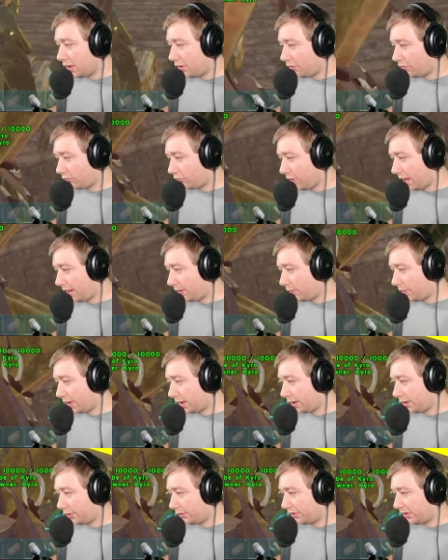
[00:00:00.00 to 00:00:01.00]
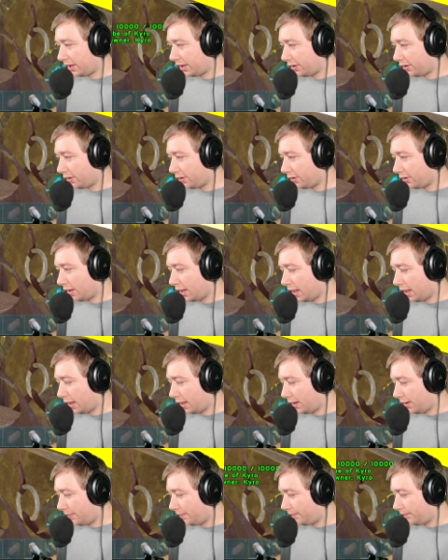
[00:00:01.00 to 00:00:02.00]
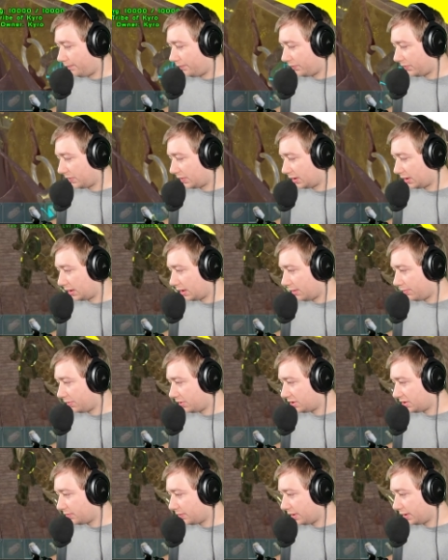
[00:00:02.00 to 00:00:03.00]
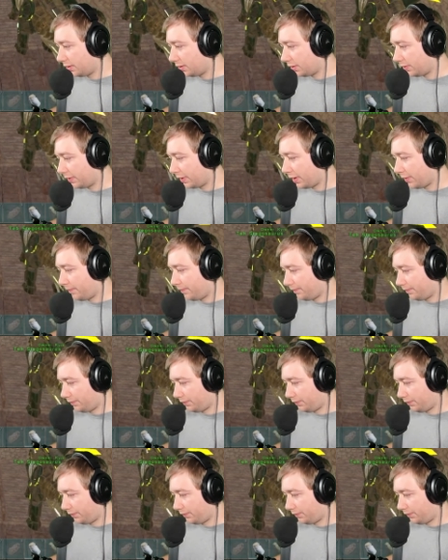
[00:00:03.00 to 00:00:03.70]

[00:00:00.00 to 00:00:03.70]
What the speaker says: know, right where they're this way, there we go.